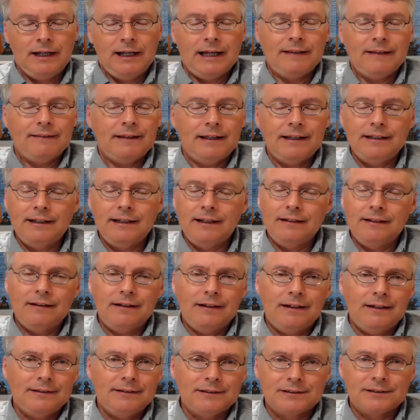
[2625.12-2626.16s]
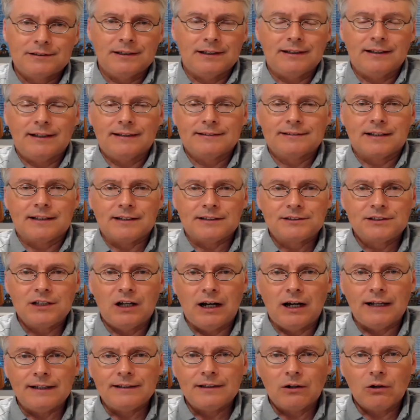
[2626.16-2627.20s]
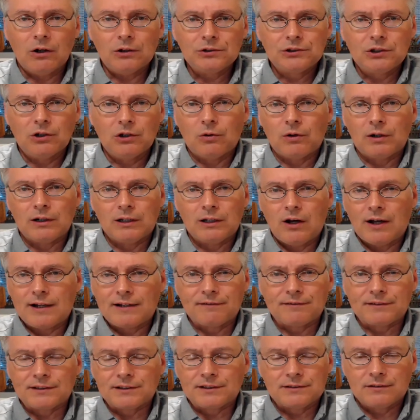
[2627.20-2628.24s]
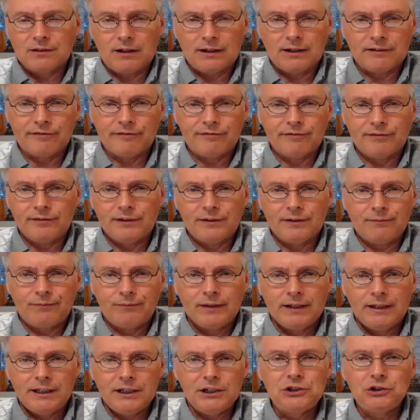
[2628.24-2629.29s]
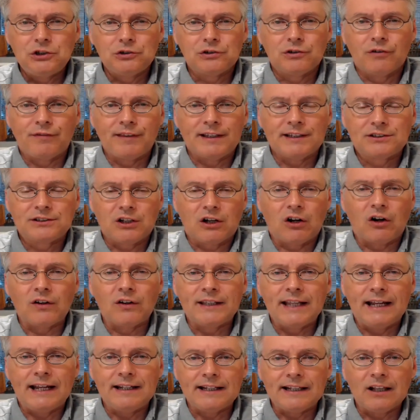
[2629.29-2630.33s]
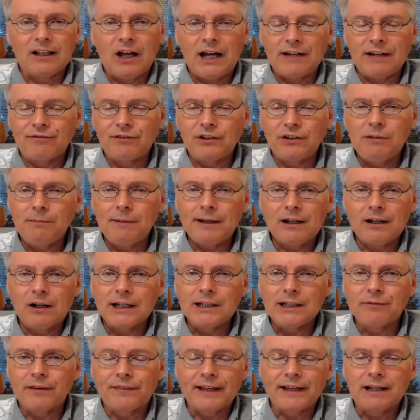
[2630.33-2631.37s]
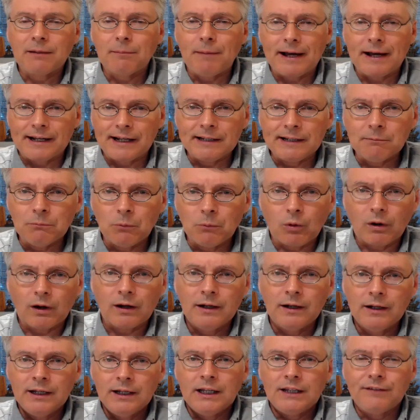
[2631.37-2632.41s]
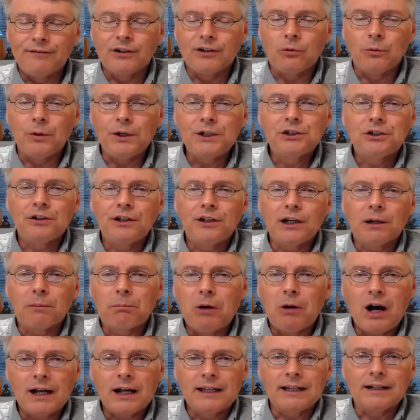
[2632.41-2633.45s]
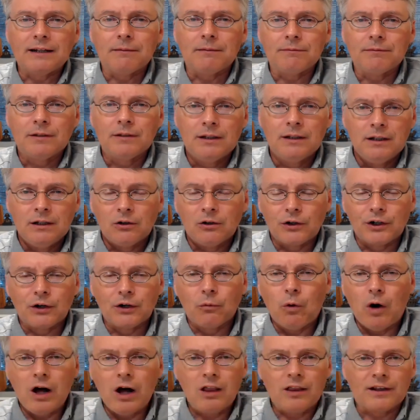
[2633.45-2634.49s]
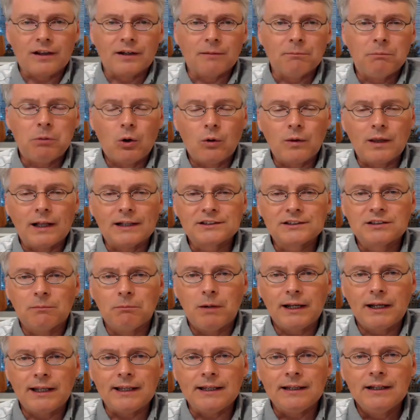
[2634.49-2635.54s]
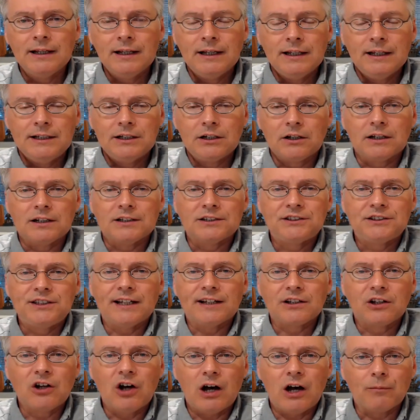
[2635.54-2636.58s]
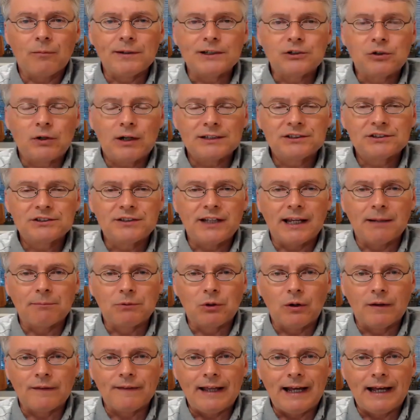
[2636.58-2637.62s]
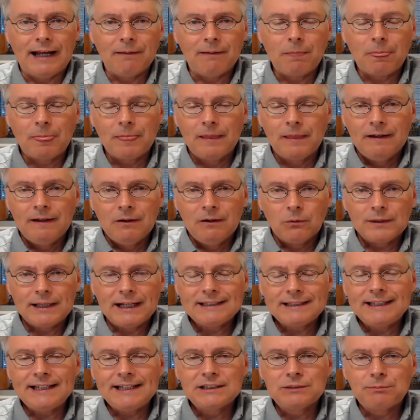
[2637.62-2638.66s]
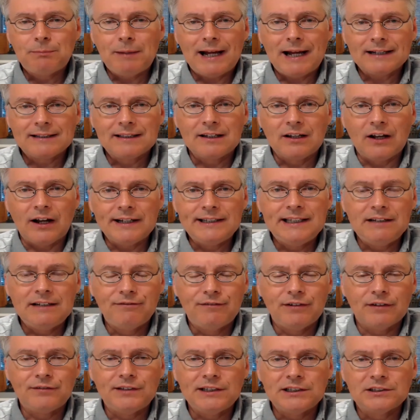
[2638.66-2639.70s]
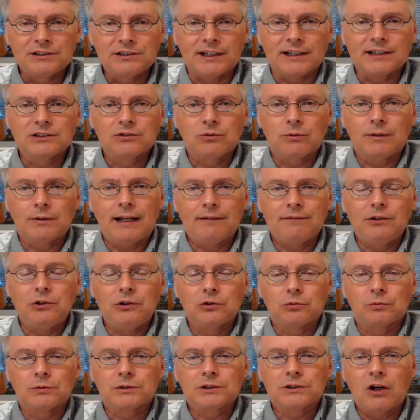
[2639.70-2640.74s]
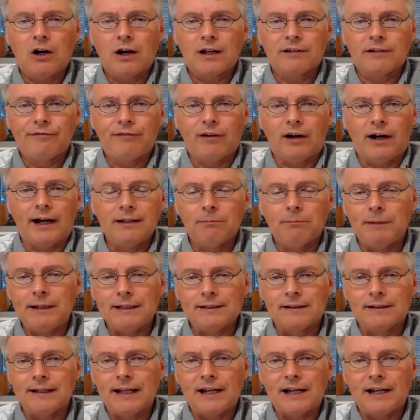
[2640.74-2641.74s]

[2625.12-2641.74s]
And that, just as an aside, there also are a lot of issues of this in our daily life that you may not even think about anymore. If you reach into your pocket or your wallet and pull out some money, you're going to see "On God We Trust" stamped on that. Well, that dates back to 1956 when that use was codified and made the